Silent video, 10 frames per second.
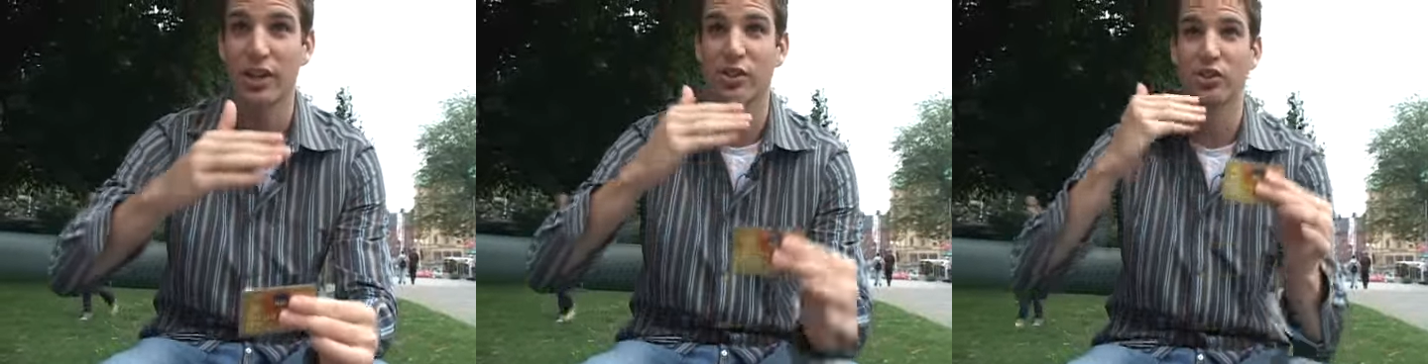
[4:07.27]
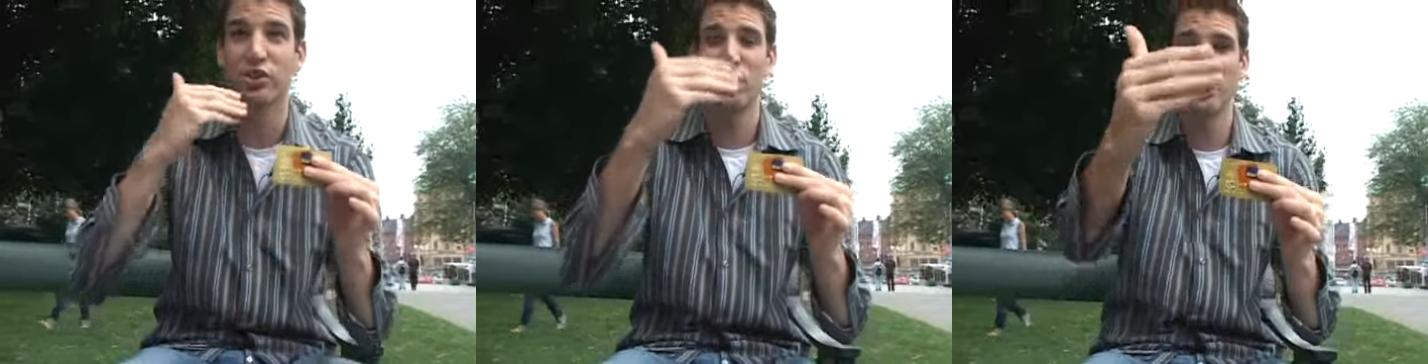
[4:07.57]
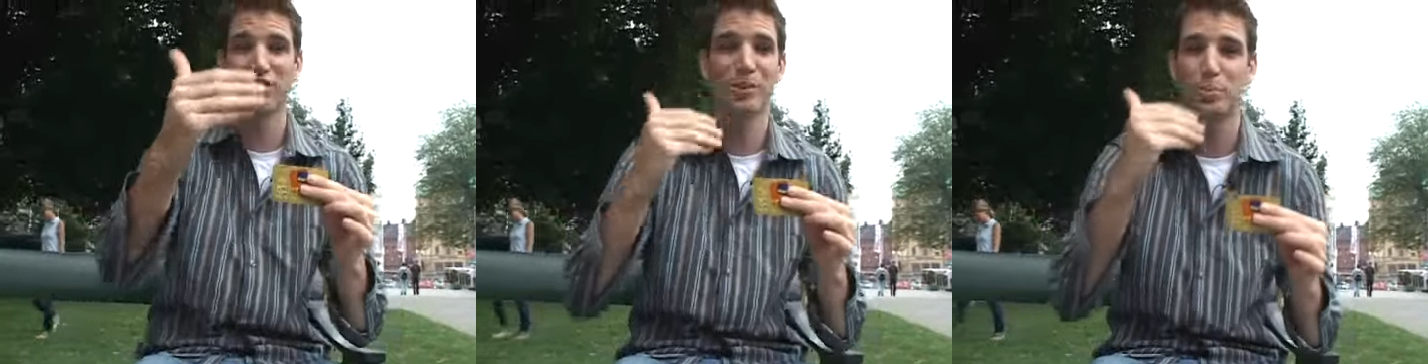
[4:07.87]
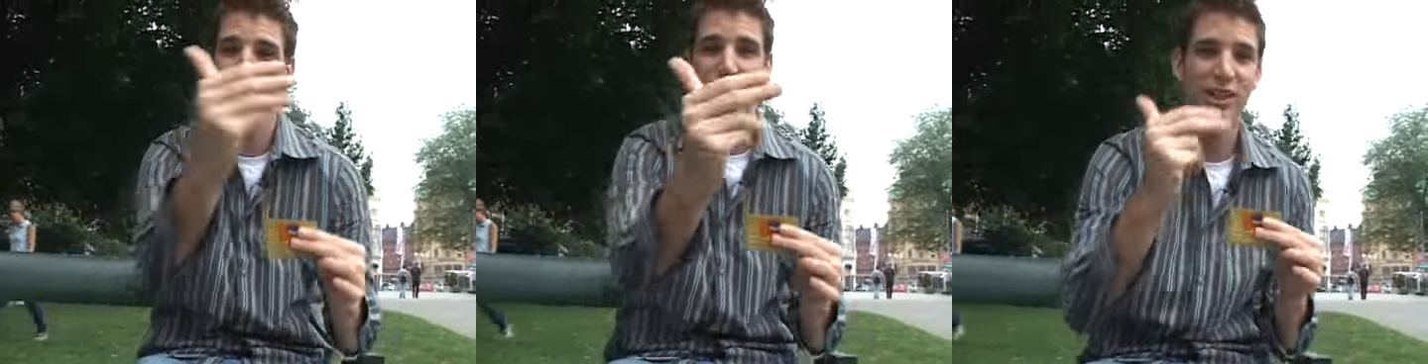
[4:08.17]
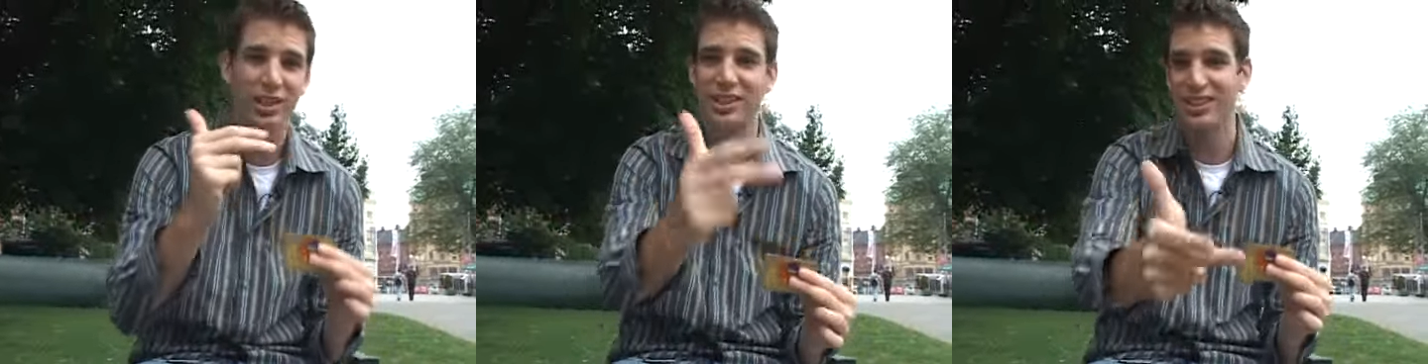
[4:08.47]
because you're sure there's a pretty
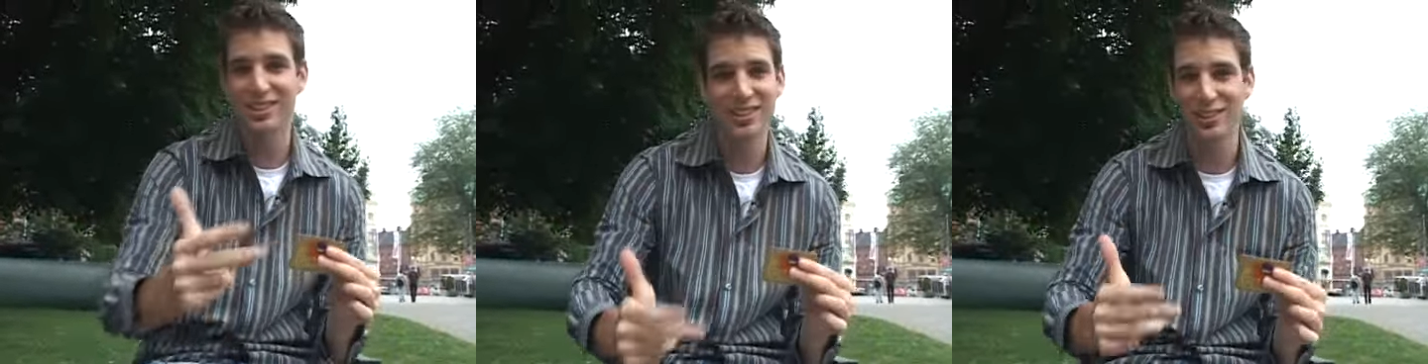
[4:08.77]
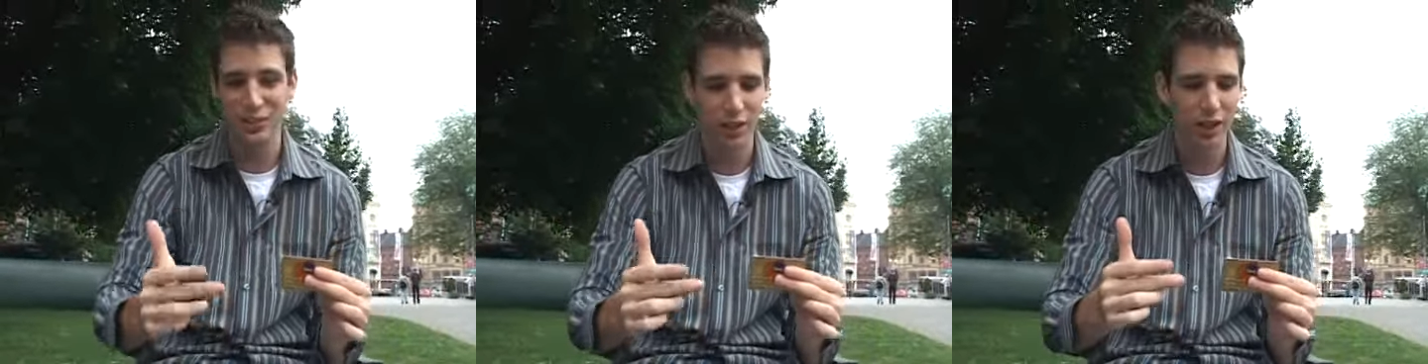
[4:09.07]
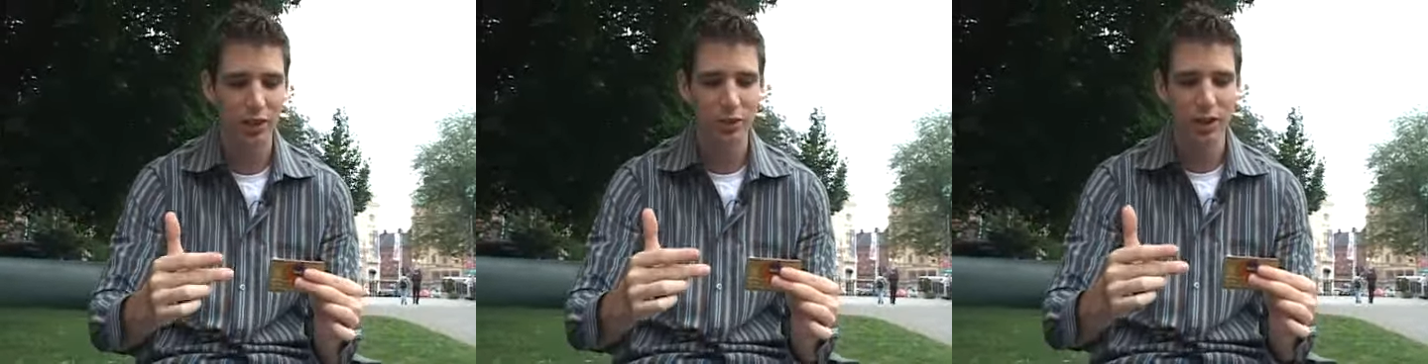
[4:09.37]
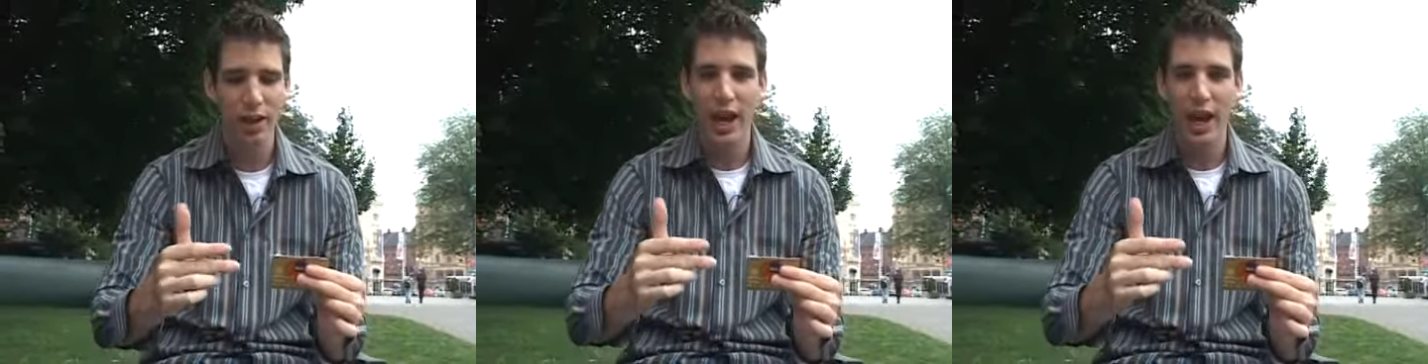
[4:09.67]
good distance in front of you,